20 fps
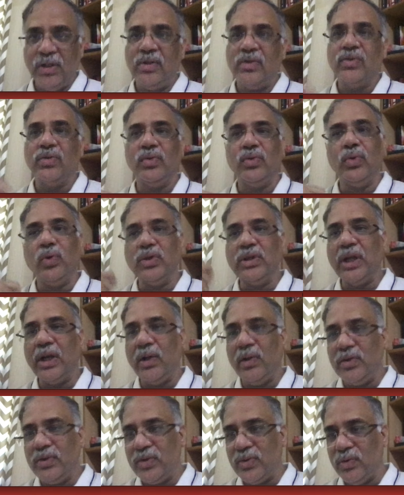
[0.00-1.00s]
So those are
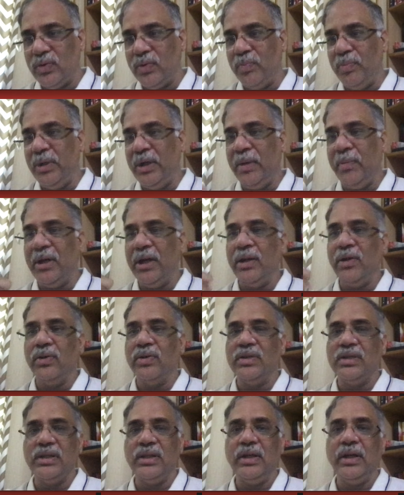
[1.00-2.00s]
also depending
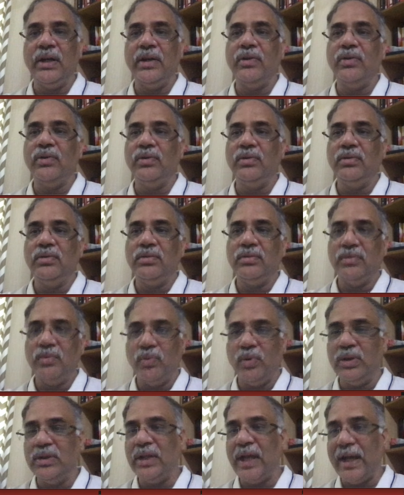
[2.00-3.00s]
on scenario.
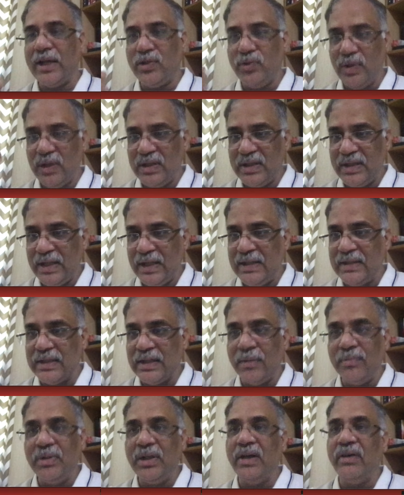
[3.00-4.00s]
When the actual sales
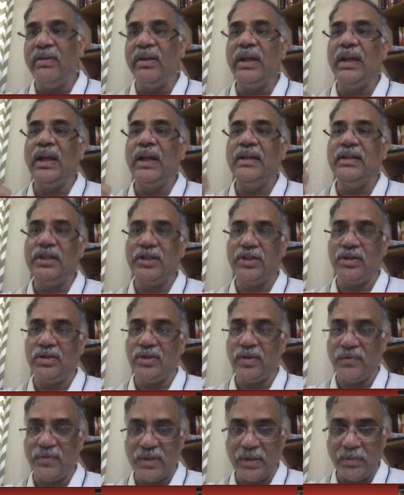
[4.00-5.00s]
come, they are realizations
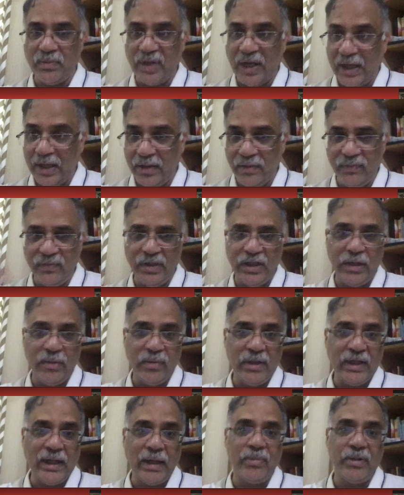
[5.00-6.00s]
of some random
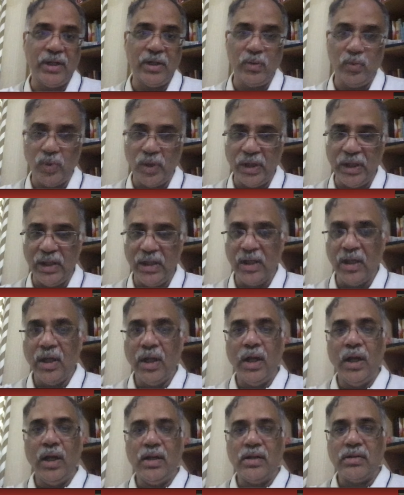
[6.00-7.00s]
variable capital Y.
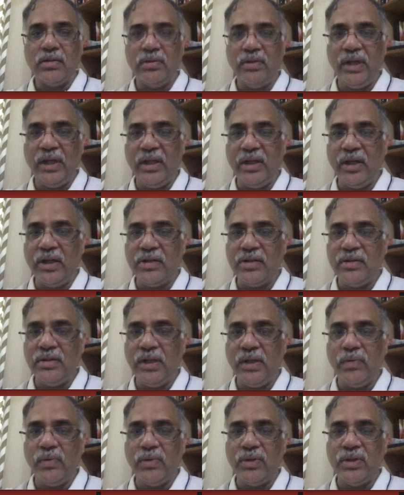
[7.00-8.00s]
So the regression
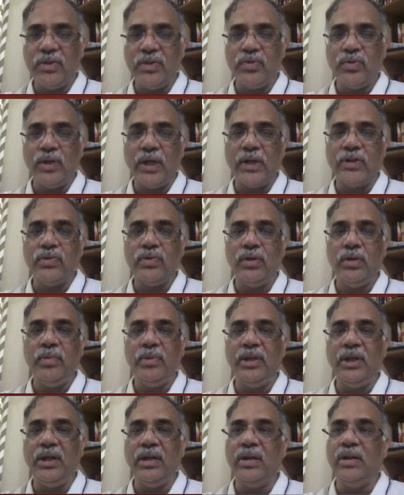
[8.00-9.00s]
equation should actually be
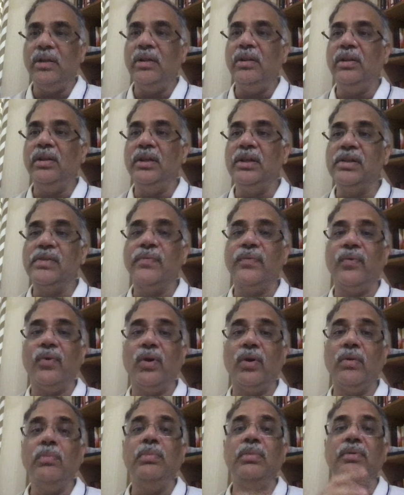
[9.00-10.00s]
written in this
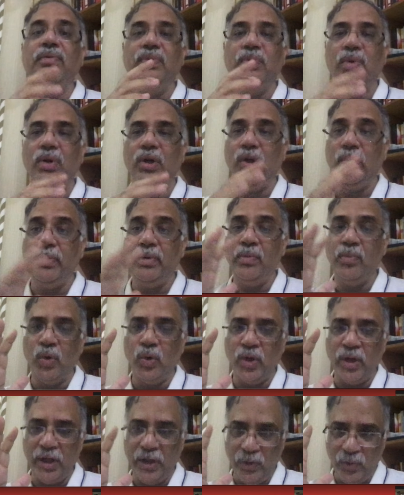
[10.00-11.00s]
form if you want to be
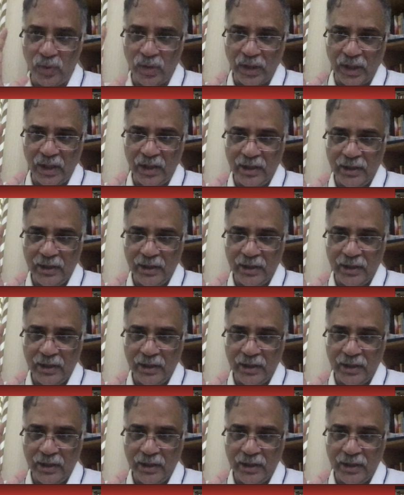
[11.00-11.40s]
more erudite.